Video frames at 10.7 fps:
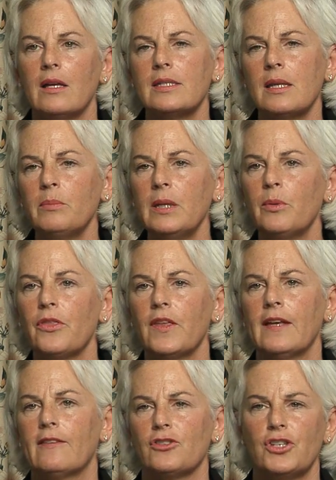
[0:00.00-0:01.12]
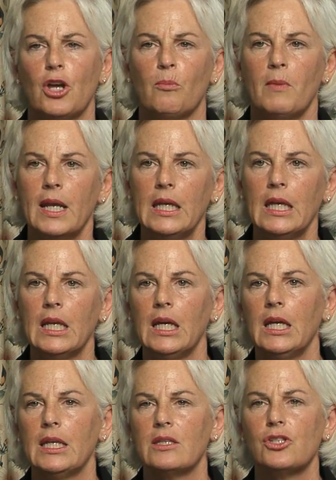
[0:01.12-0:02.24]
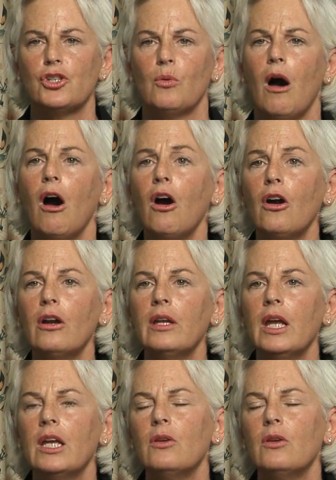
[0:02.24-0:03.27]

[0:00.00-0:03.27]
Some people think there's no money in it, it's too hard,